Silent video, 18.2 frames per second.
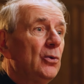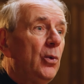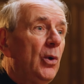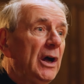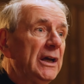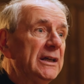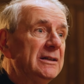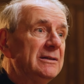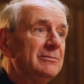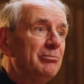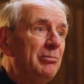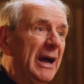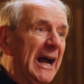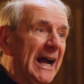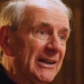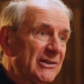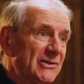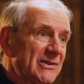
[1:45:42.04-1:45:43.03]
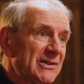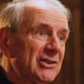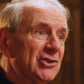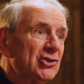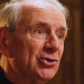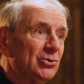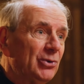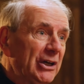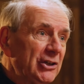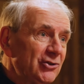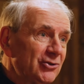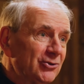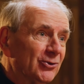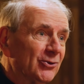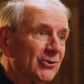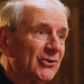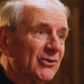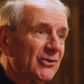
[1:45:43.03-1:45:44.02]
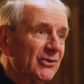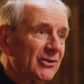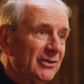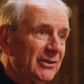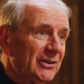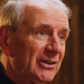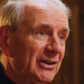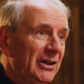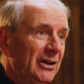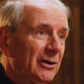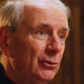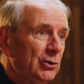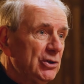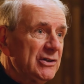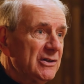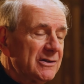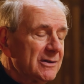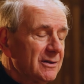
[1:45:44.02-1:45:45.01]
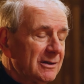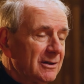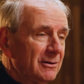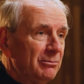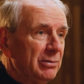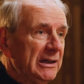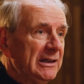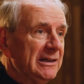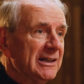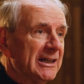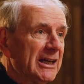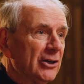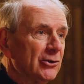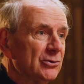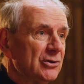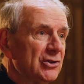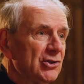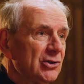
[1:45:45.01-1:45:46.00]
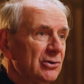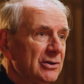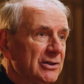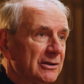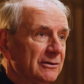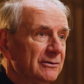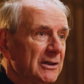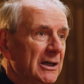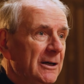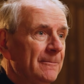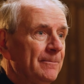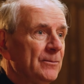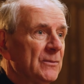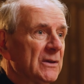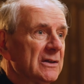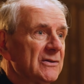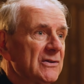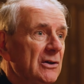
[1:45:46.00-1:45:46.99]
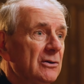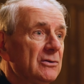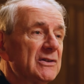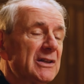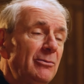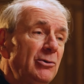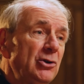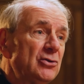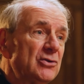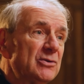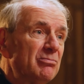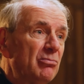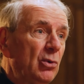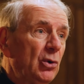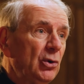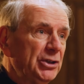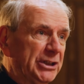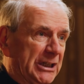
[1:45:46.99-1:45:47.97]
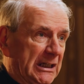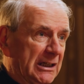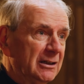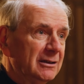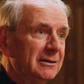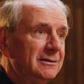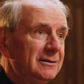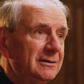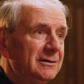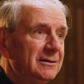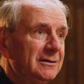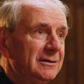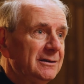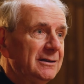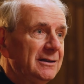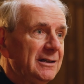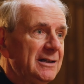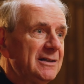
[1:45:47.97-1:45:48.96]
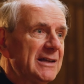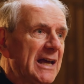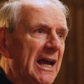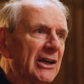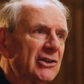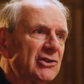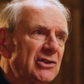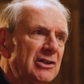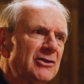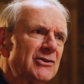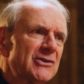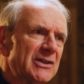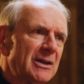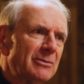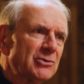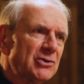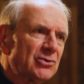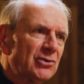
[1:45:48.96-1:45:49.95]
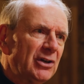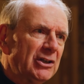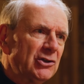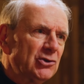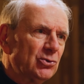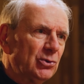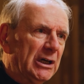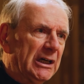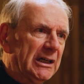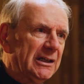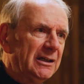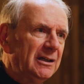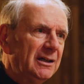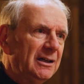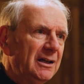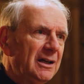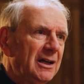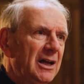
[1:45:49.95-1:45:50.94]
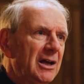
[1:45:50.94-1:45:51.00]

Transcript: quite bad situations, which is completely counterintuitive. So someone who's mourning is actually in some strange way